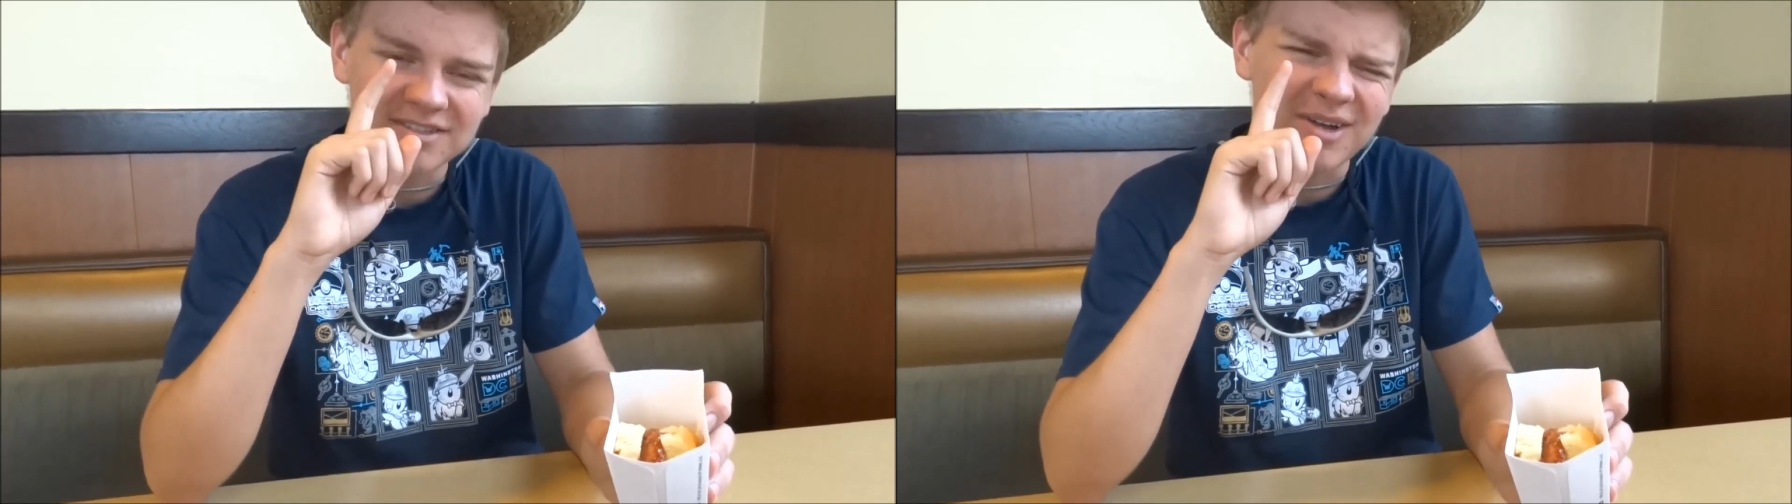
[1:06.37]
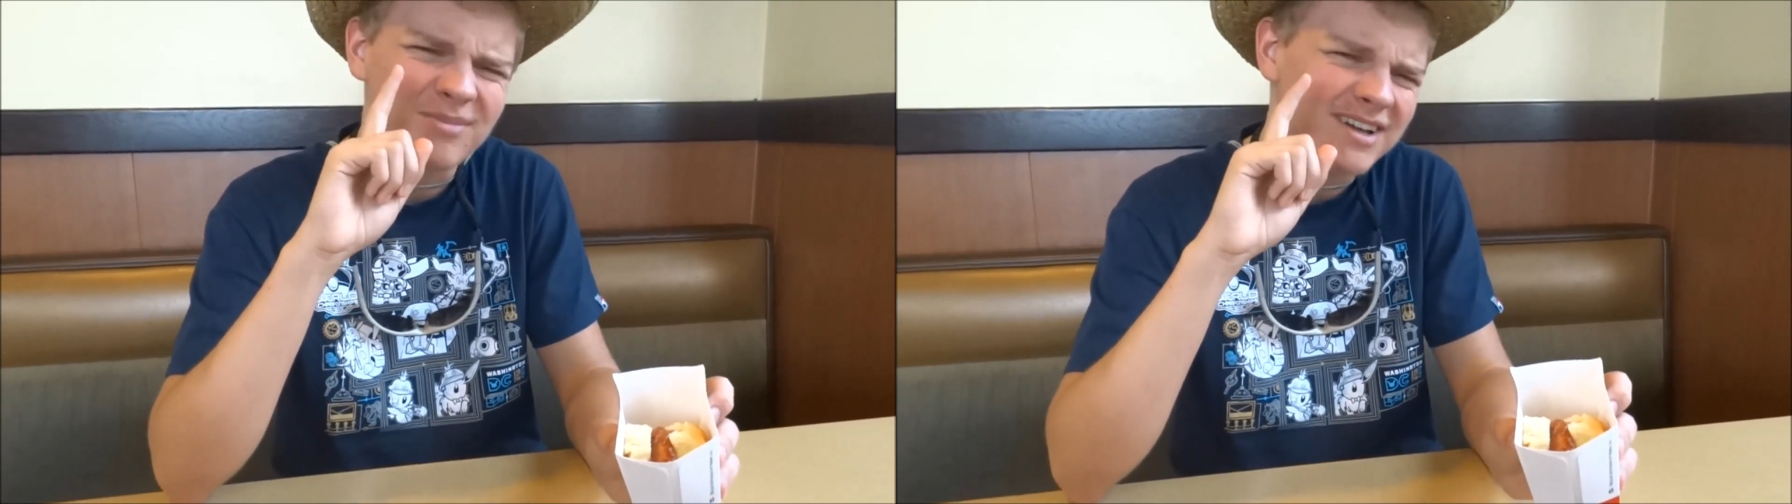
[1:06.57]

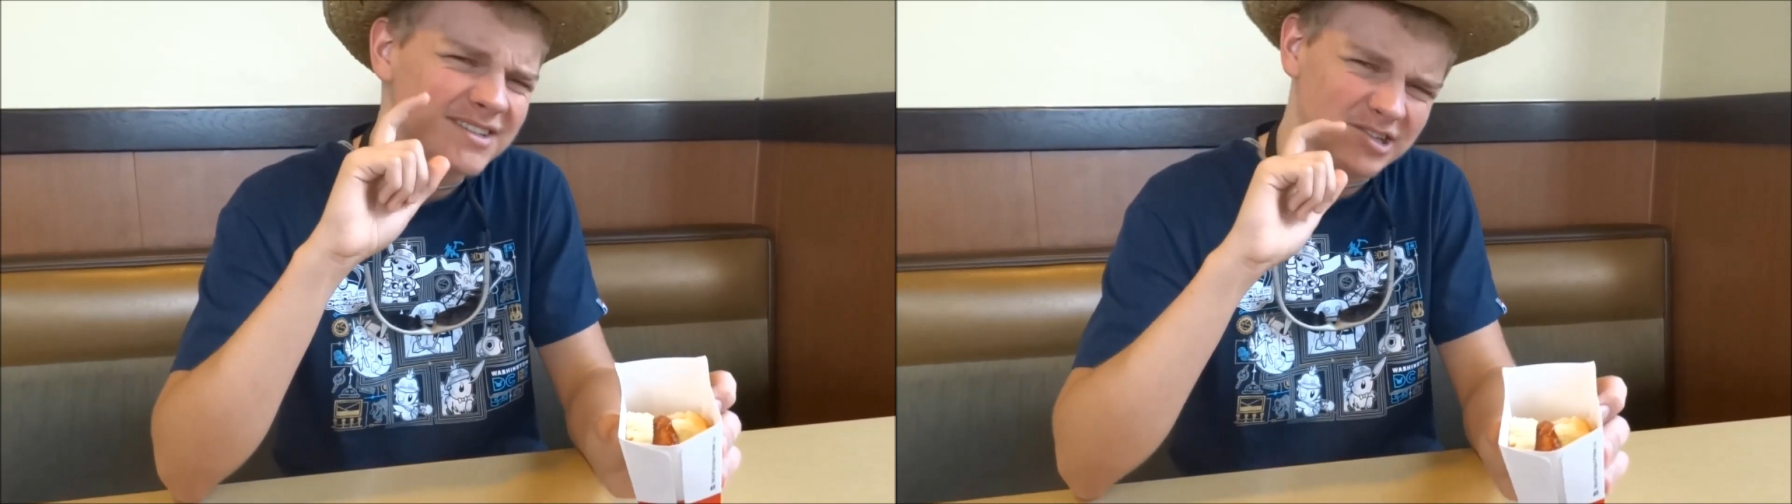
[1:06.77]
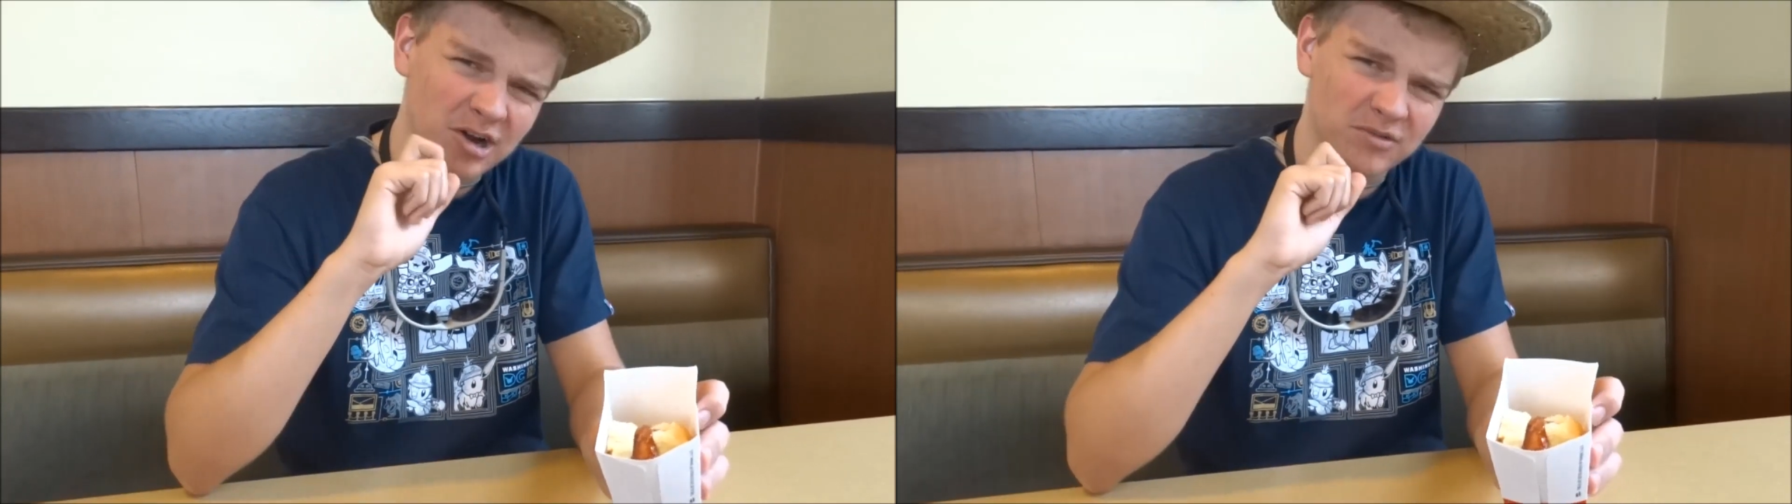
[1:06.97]
so I might
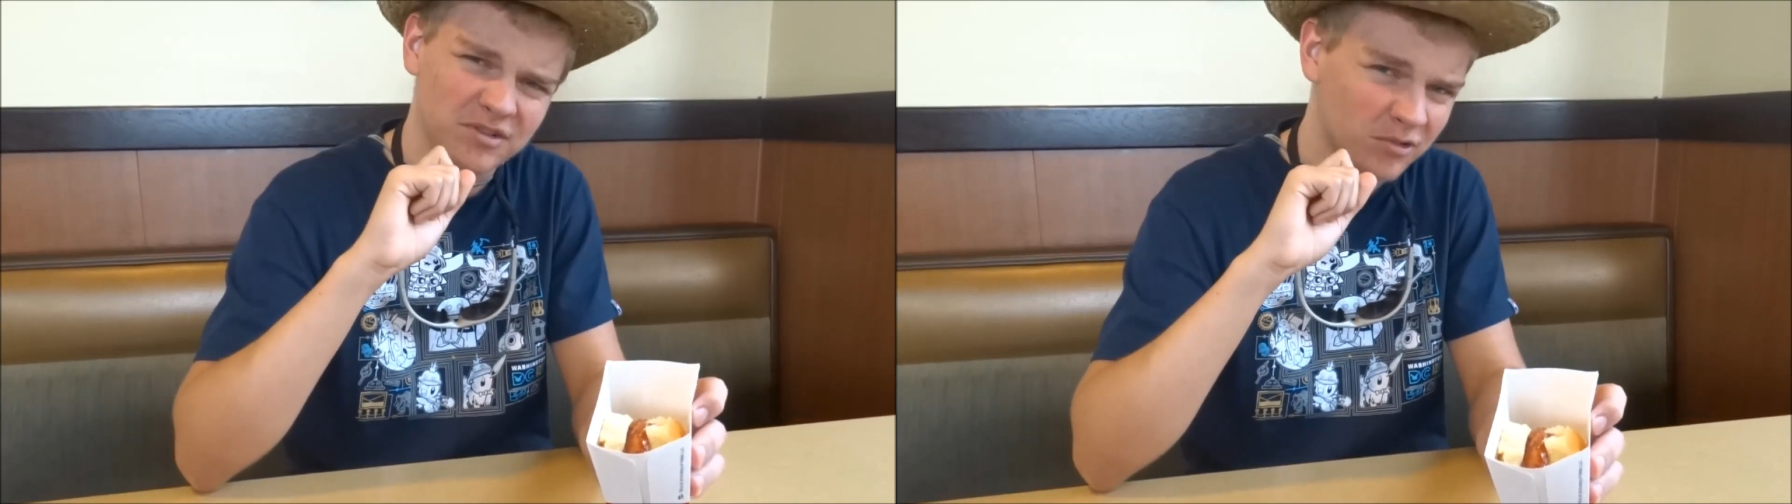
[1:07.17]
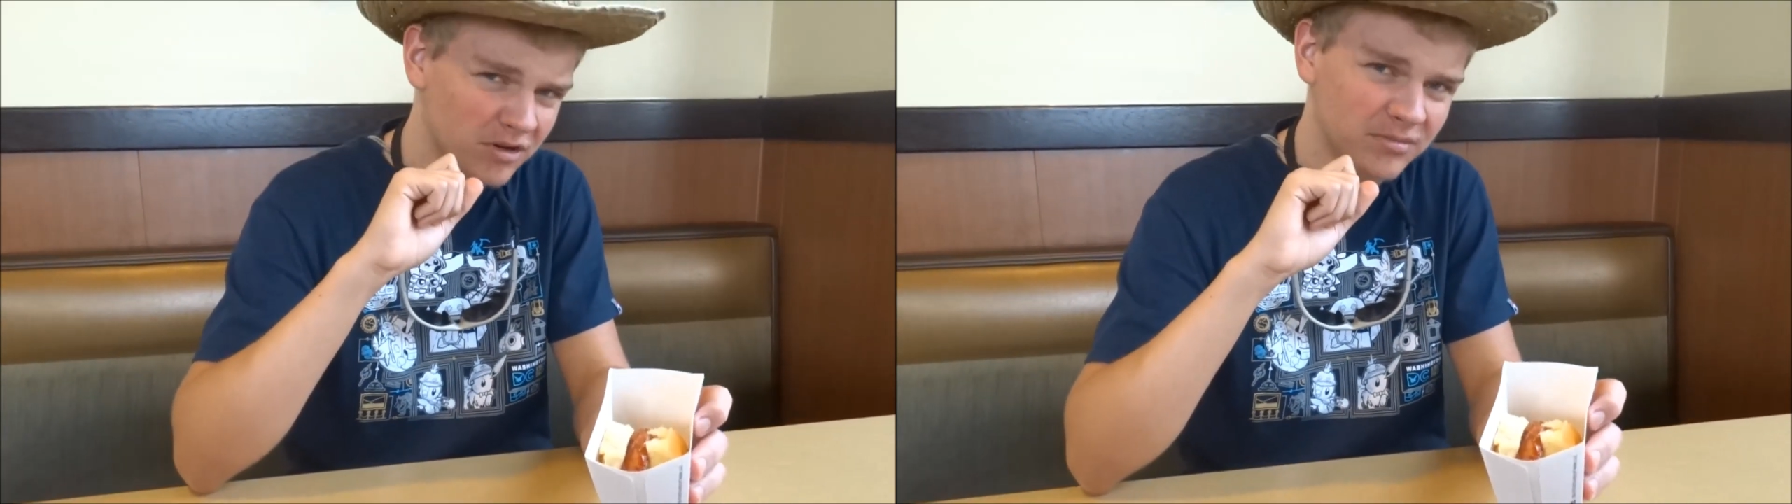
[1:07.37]
start
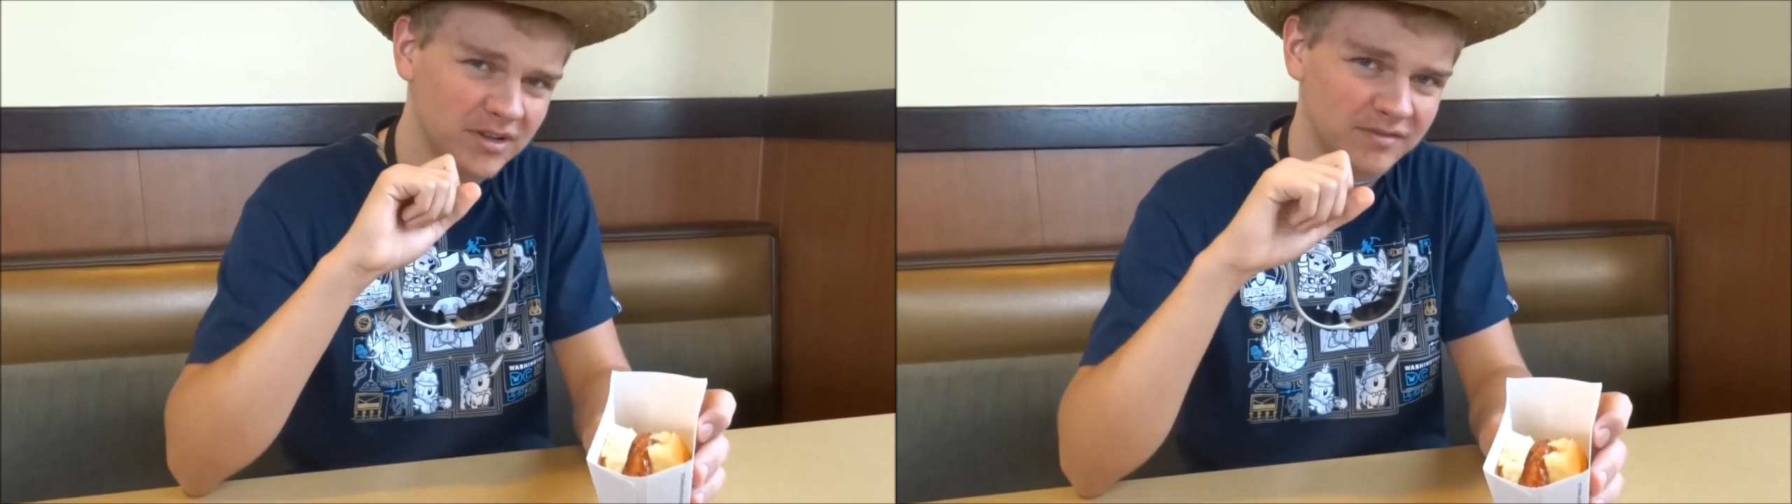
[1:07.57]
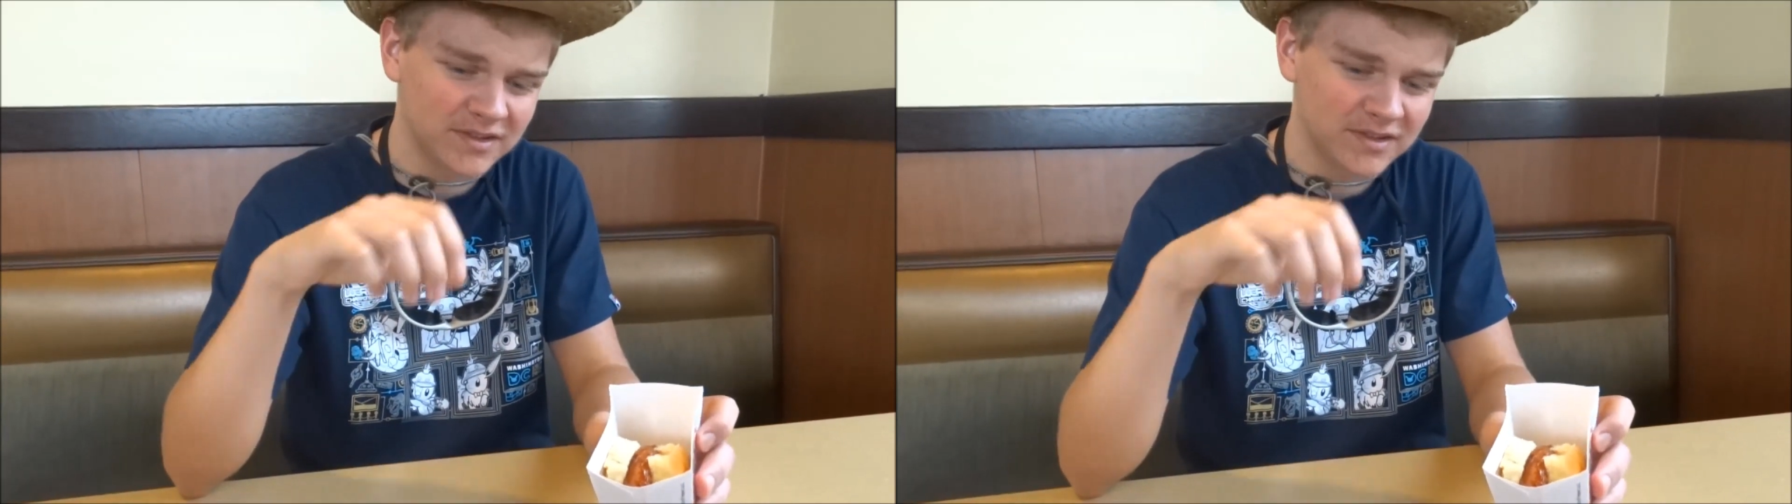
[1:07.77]
with corned beef